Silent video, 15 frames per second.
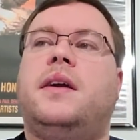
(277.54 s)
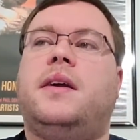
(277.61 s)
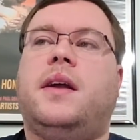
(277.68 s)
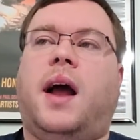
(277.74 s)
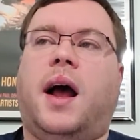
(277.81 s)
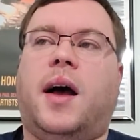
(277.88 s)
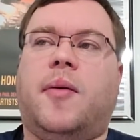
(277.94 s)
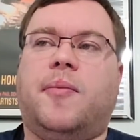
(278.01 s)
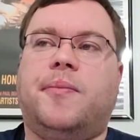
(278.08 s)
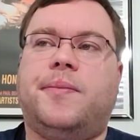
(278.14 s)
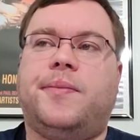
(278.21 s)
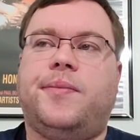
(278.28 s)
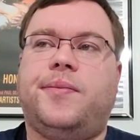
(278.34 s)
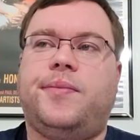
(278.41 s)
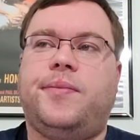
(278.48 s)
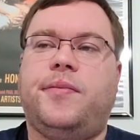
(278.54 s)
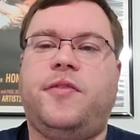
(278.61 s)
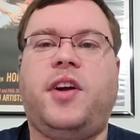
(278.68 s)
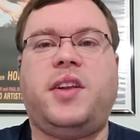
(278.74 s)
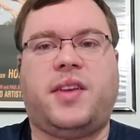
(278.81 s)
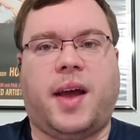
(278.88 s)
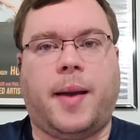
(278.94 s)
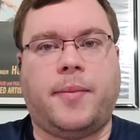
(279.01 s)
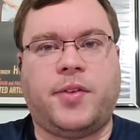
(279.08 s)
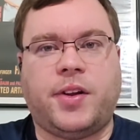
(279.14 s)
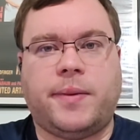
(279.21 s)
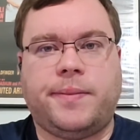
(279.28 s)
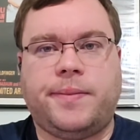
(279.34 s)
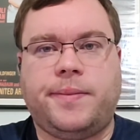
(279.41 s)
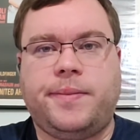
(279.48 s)
Fun times,
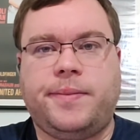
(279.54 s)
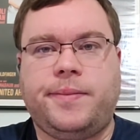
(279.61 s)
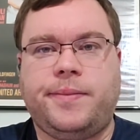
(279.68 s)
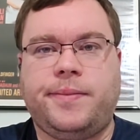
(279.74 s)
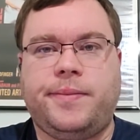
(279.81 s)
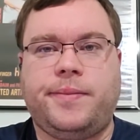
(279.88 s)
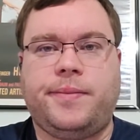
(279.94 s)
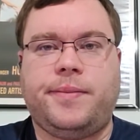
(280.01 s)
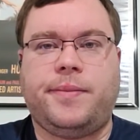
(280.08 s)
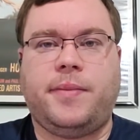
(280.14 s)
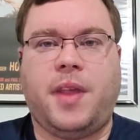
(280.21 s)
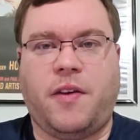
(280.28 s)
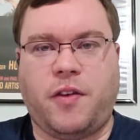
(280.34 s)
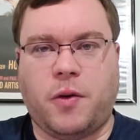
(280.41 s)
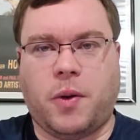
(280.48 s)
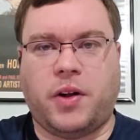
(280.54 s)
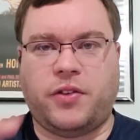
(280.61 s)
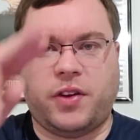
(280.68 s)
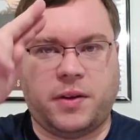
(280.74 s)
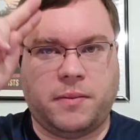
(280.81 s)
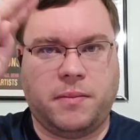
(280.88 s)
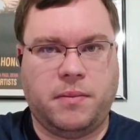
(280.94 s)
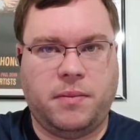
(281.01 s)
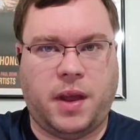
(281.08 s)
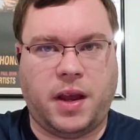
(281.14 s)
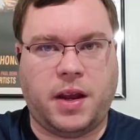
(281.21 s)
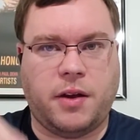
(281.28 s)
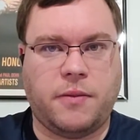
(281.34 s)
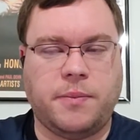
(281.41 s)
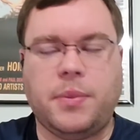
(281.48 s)
if you're watching.
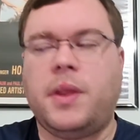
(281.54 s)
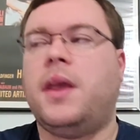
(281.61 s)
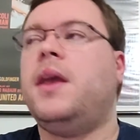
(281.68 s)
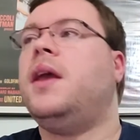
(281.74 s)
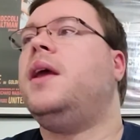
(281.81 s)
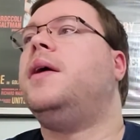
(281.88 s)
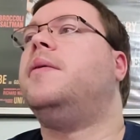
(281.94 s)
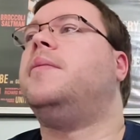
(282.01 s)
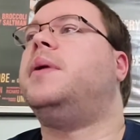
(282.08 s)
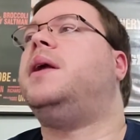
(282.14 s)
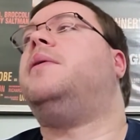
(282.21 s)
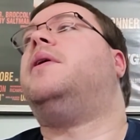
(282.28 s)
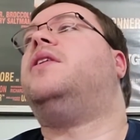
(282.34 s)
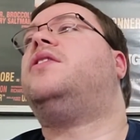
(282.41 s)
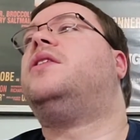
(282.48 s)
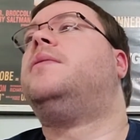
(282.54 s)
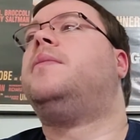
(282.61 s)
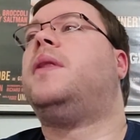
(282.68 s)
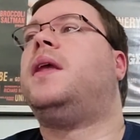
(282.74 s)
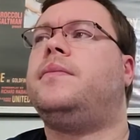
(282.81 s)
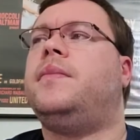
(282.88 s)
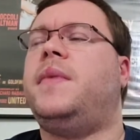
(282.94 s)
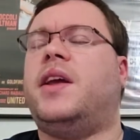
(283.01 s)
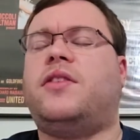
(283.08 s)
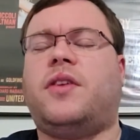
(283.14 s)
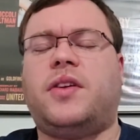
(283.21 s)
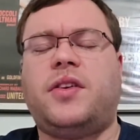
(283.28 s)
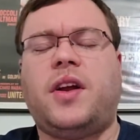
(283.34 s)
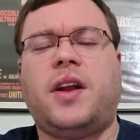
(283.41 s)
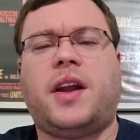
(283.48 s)
Thank you. But anyways, yeah, so I
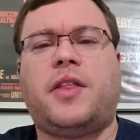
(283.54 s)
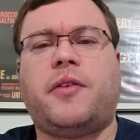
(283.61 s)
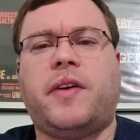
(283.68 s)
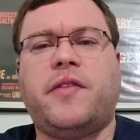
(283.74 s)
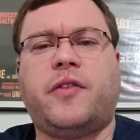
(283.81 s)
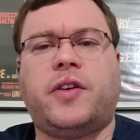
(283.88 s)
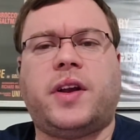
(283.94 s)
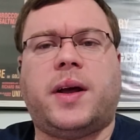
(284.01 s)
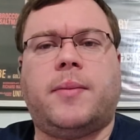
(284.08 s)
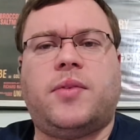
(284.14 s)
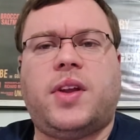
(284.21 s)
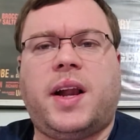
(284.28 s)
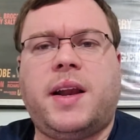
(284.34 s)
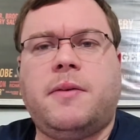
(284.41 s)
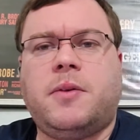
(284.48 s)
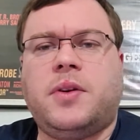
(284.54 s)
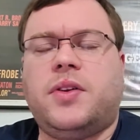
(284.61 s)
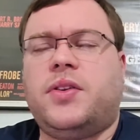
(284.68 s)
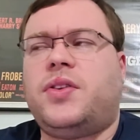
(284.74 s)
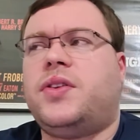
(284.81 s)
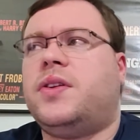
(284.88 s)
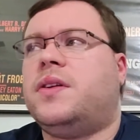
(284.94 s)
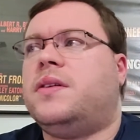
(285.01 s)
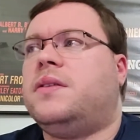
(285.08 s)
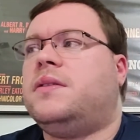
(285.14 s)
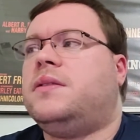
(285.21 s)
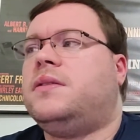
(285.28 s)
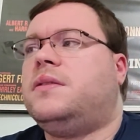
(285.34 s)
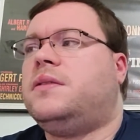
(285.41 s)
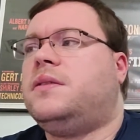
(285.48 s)
saw it like 3 or 4 times, and it was,
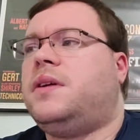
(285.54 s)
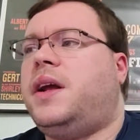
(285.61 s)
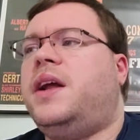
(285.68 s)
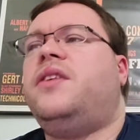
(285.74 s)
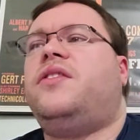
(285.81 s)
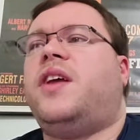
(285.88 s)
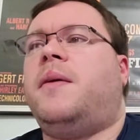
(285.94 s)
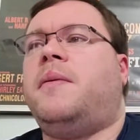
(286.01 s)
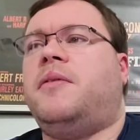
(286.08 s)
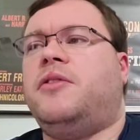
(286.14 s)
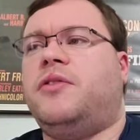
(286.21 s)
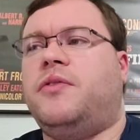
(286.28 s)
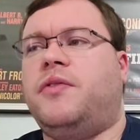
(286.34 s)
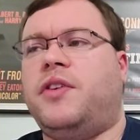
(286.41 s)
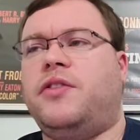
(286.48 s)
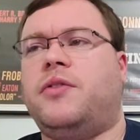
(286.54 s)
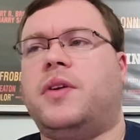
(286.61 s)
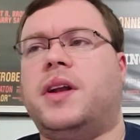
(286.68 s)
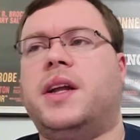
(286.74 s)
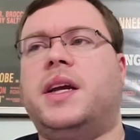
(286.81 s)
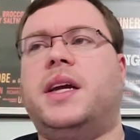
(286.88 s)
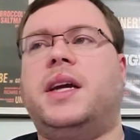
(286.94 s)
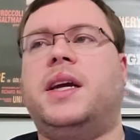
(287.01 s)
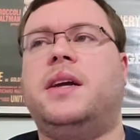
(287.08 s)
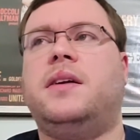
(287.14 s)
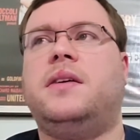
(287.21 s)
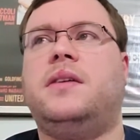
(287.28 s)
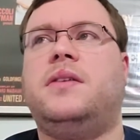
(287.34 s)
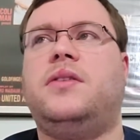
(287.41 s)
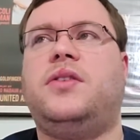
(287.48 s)
each time it was visually
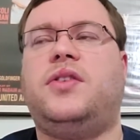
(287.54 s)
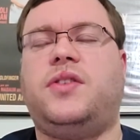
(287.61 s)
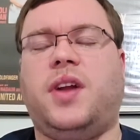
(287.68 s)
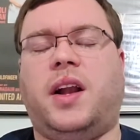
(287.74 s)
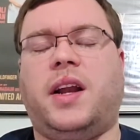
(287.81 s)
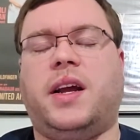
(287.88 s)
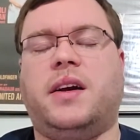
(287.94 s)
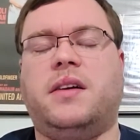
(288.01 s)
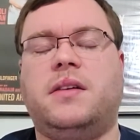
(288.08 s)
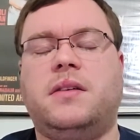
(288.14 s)
stunning.